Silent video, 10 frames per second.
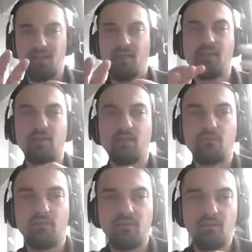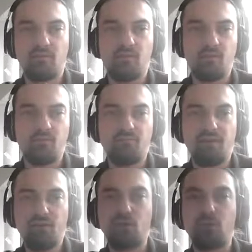can give a
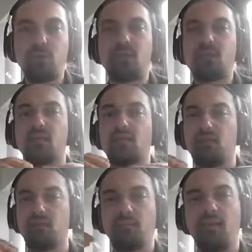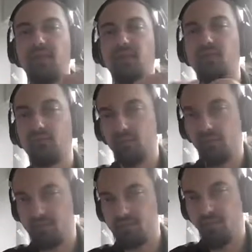very quick high-level
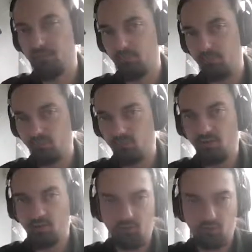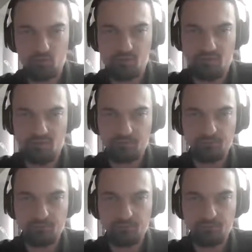example of how it looks like.